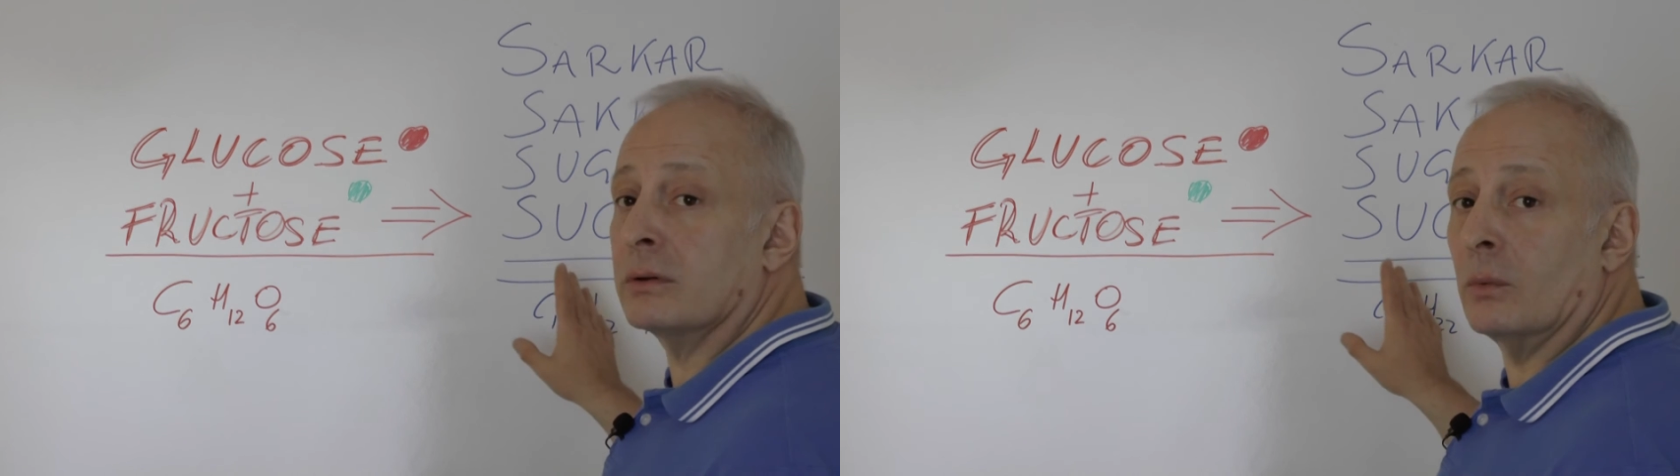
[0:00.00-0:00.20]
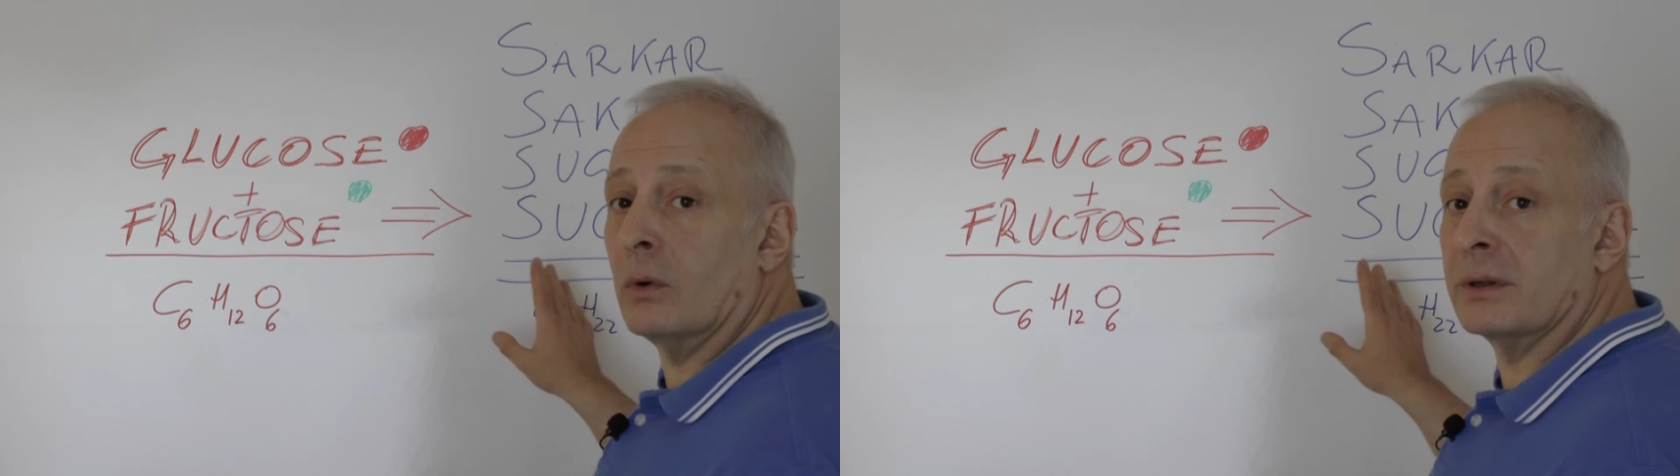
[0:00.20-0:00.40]

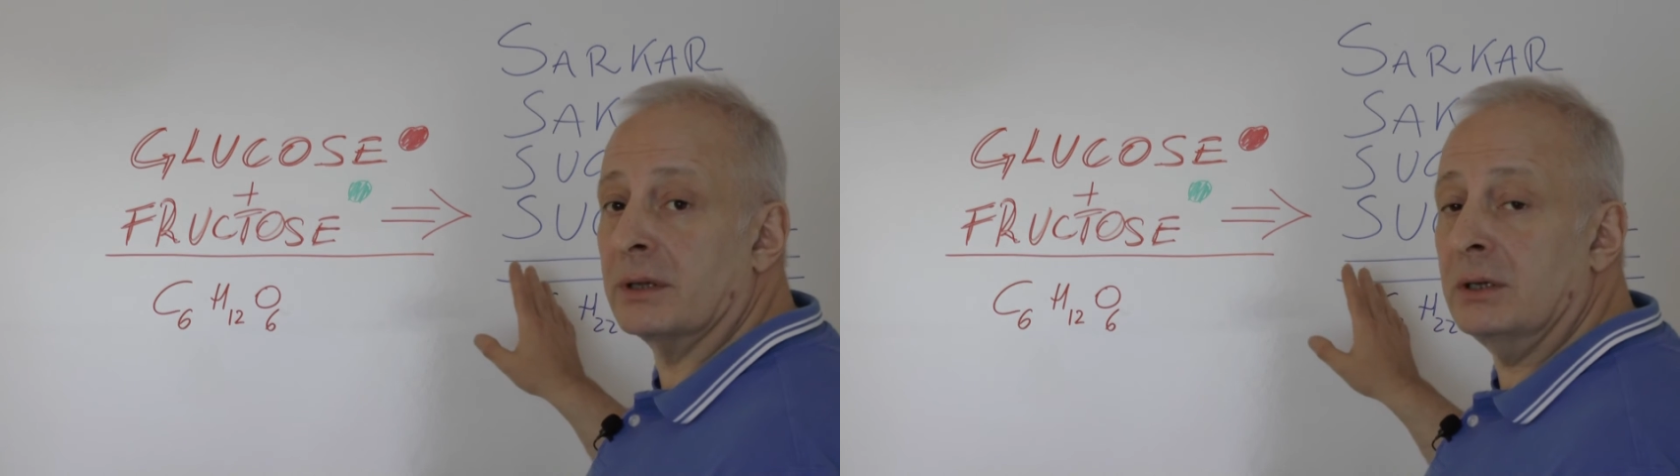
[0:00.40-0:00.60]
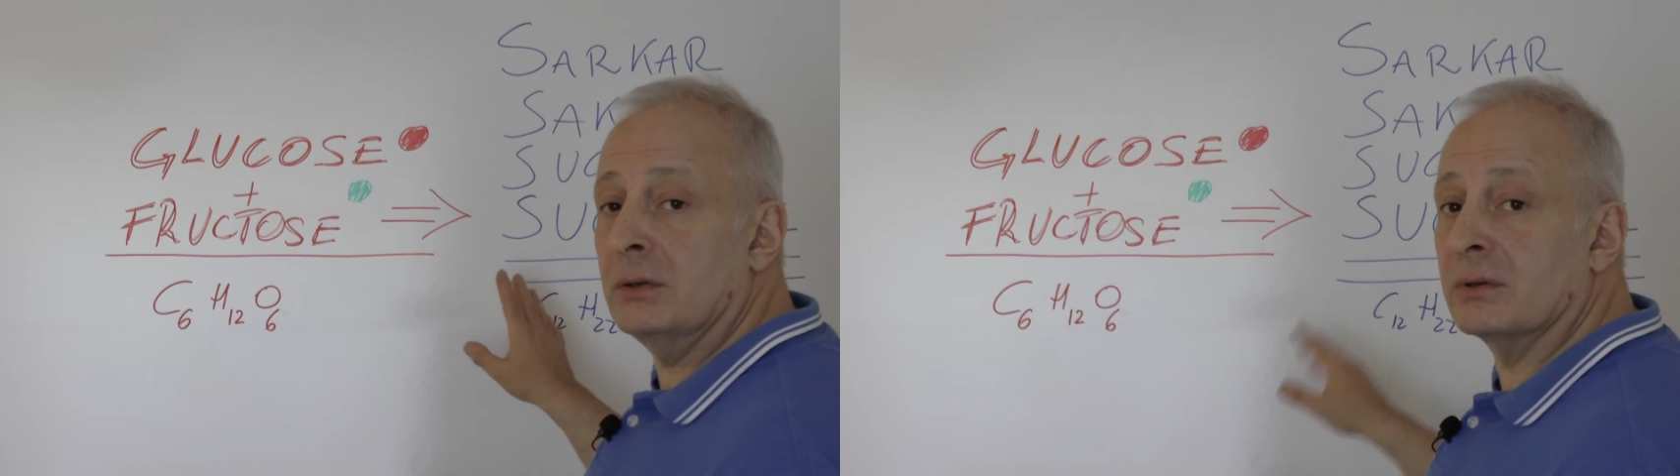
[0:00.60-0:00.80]
was
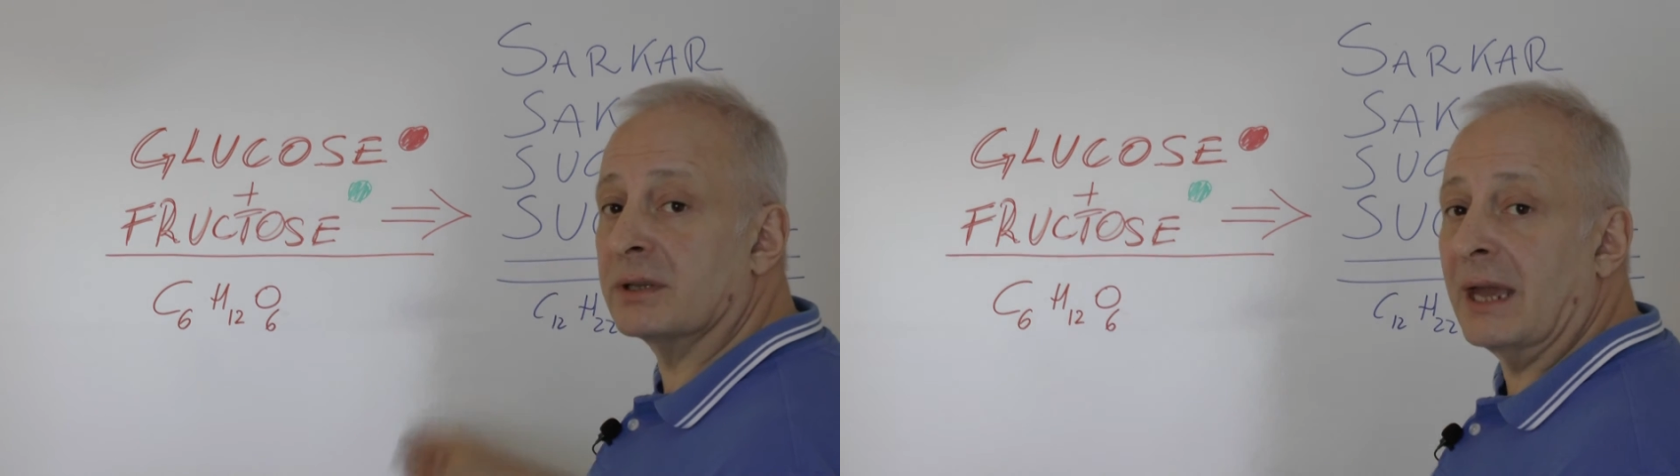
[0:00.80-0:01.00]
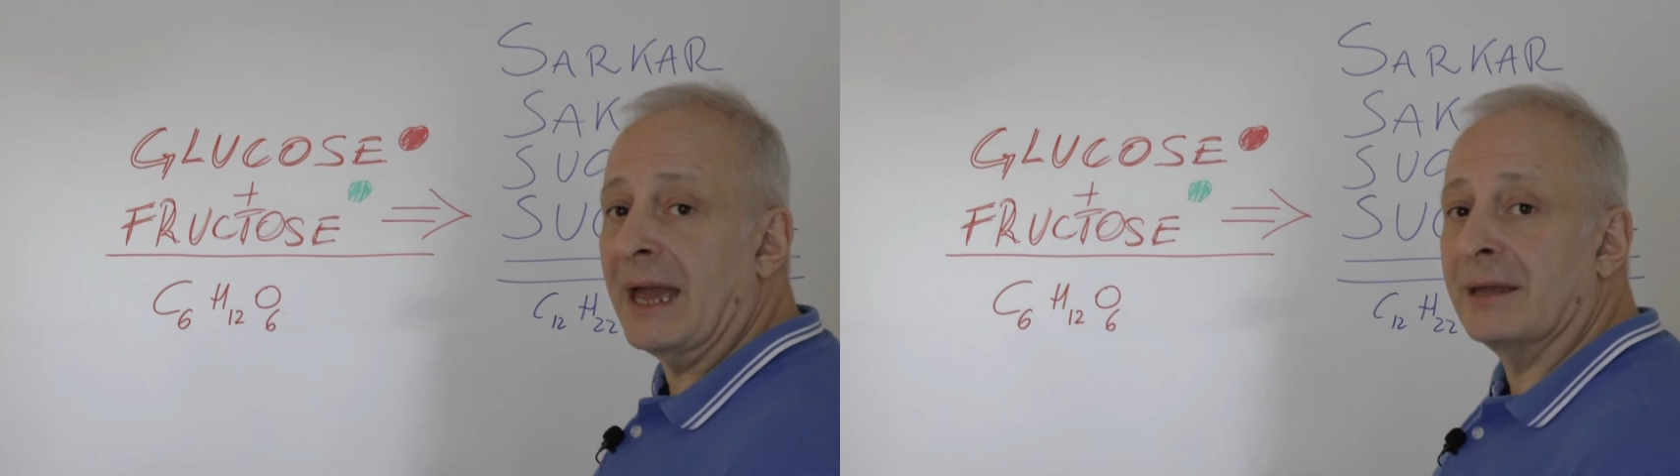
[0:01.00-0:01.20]

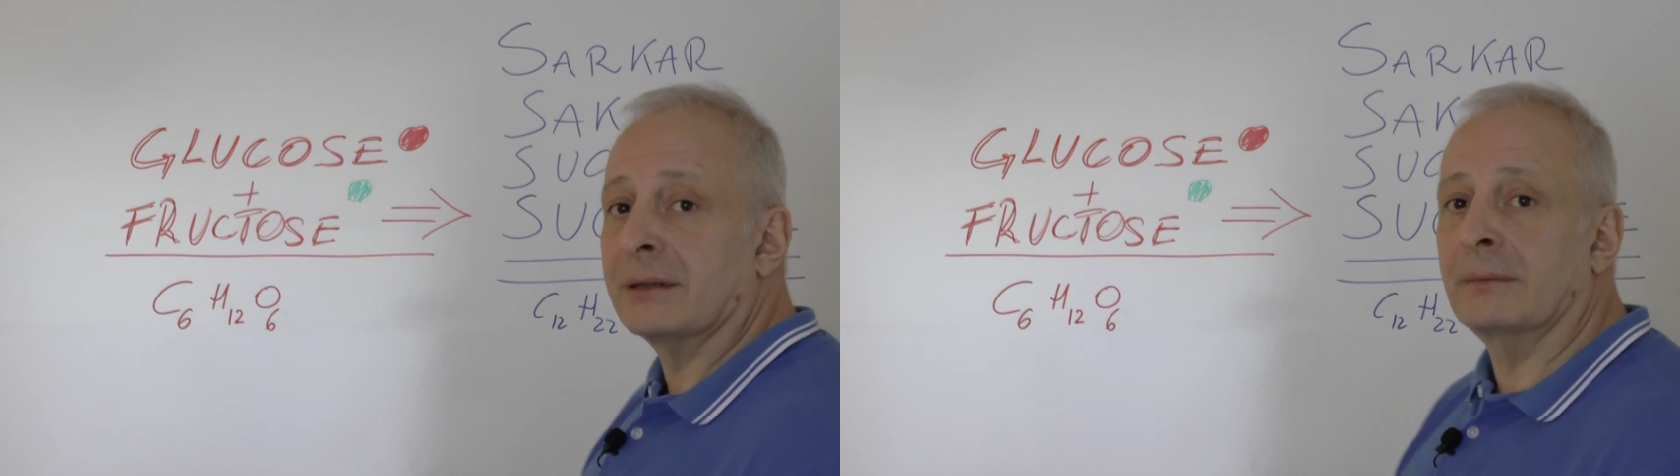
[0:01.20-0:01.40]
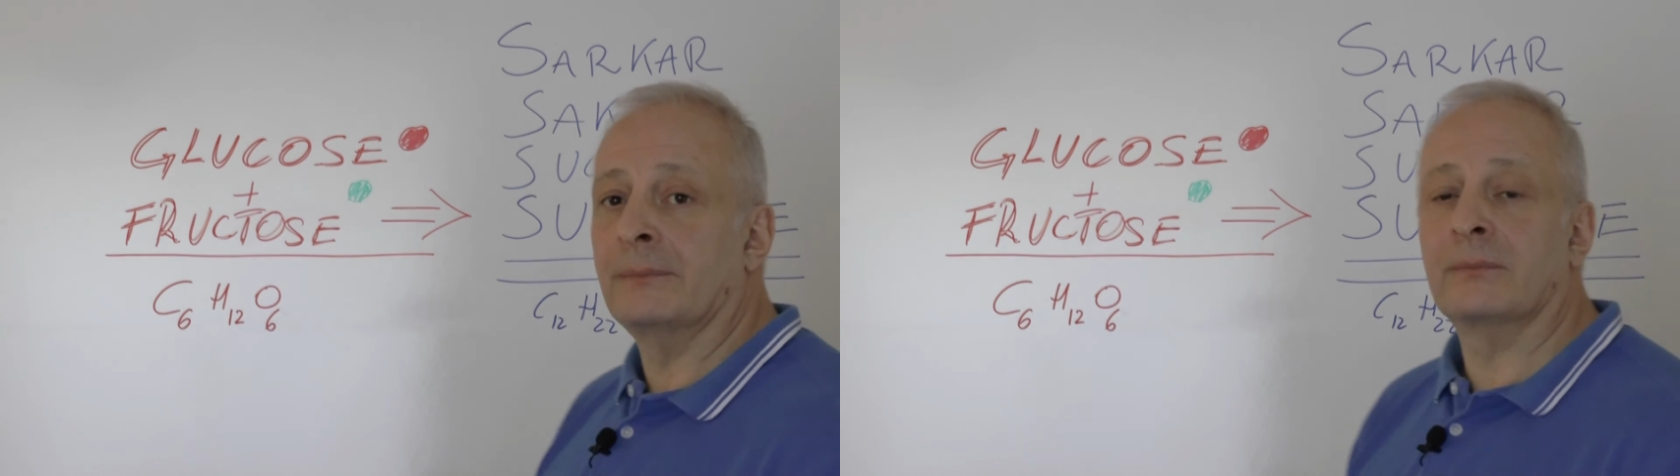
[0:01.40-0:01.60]
used as
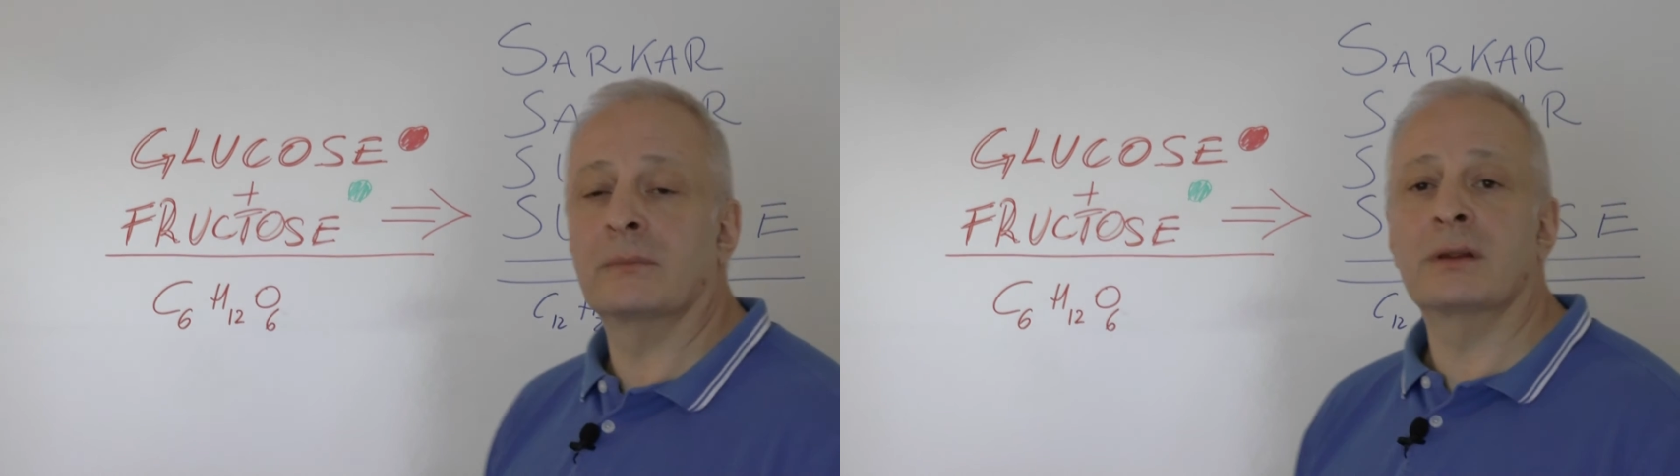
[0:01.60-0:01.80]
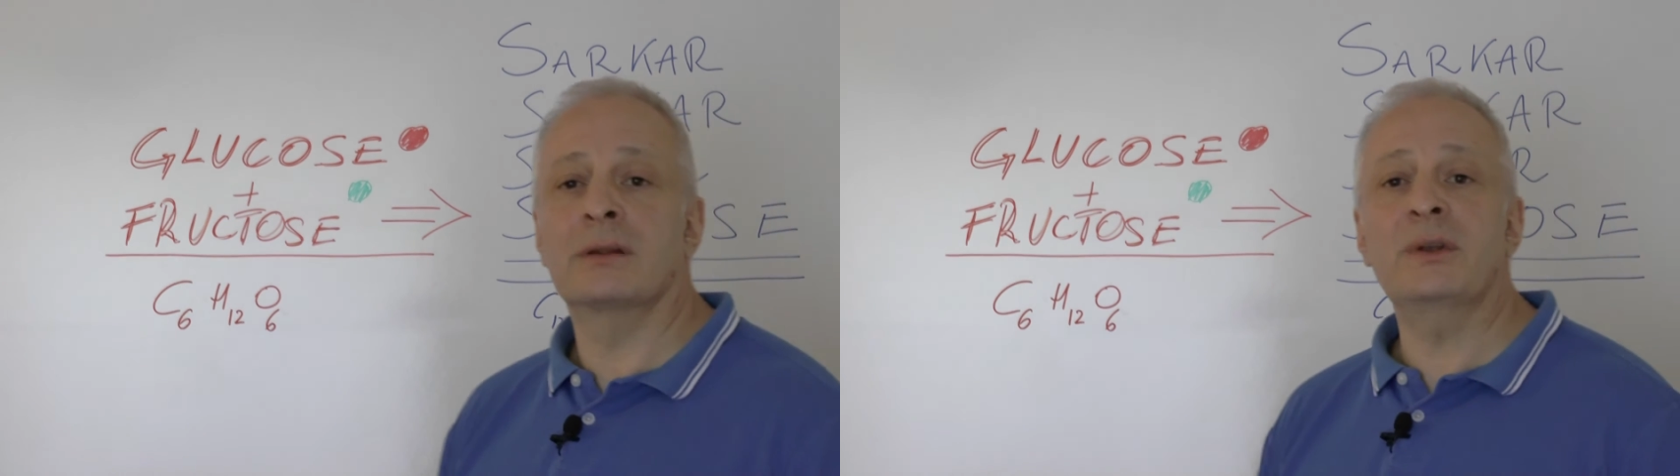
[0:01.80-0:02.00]

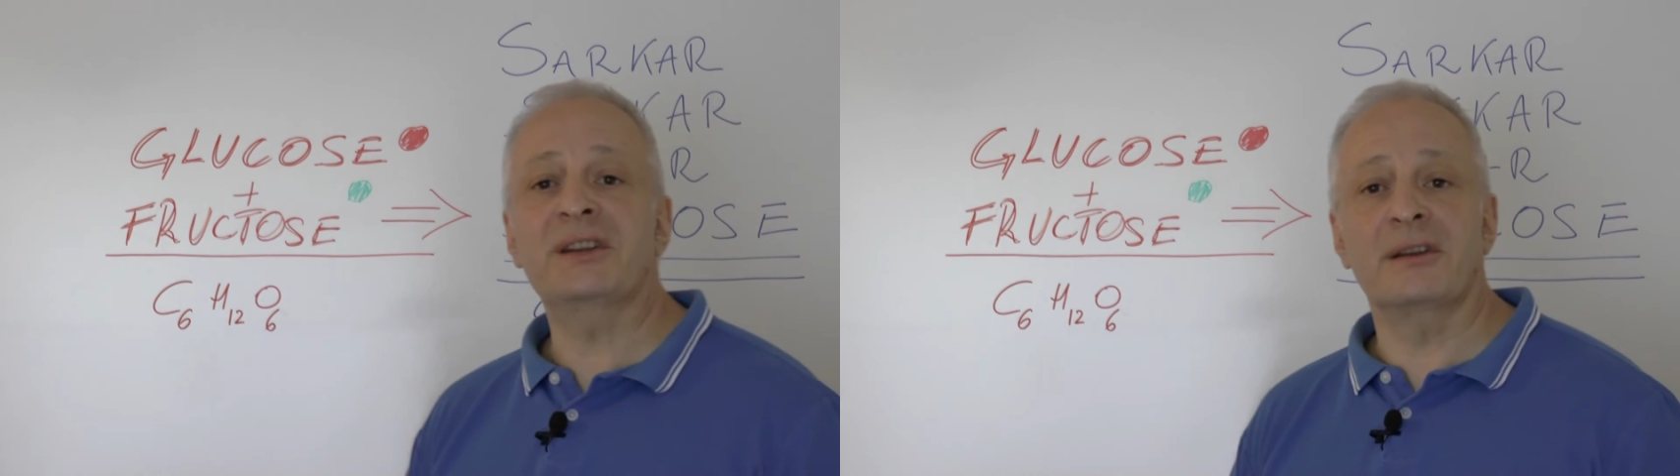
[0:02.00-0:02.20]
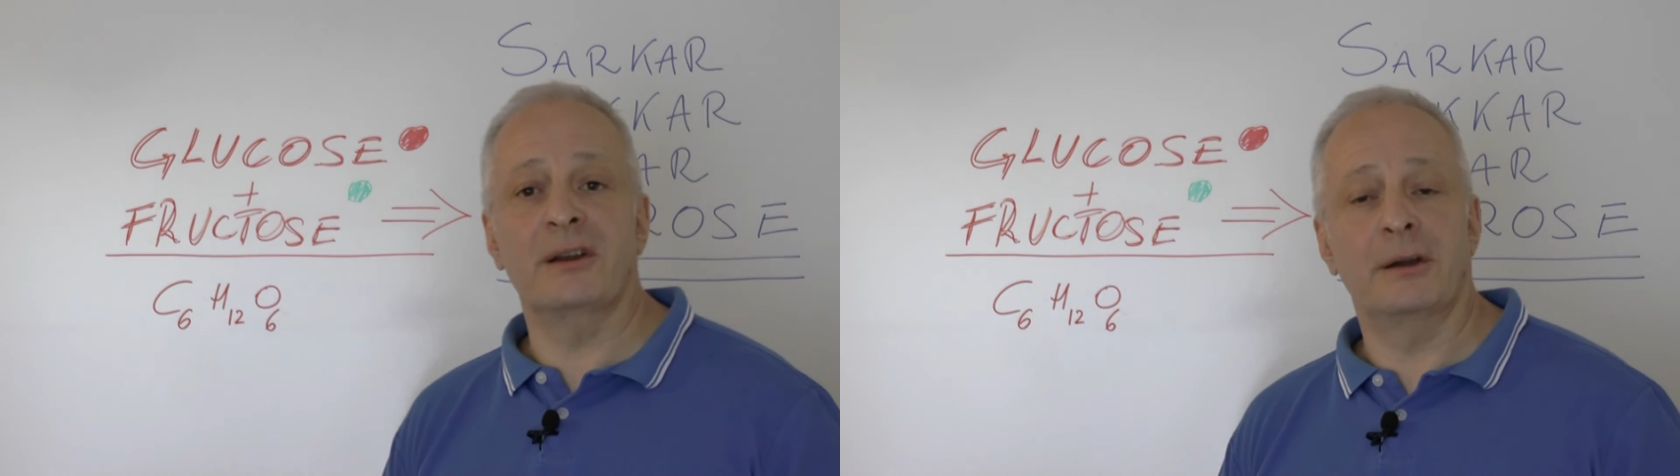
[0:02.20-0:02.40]

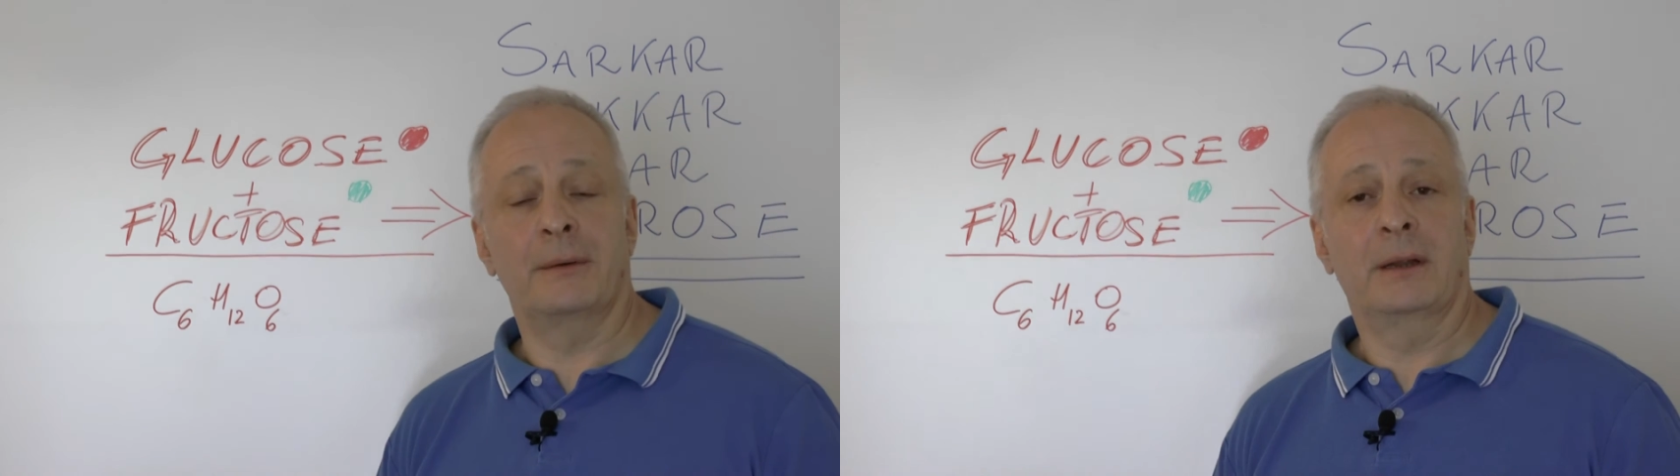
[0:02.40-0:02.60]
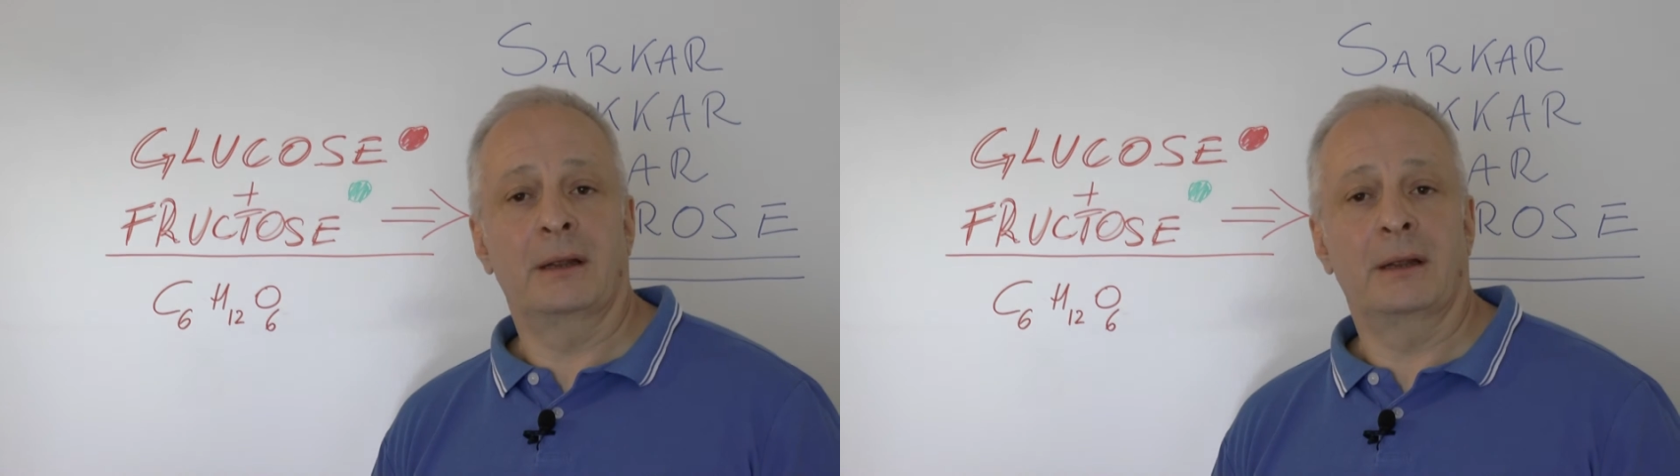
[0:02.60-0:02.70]
sweetener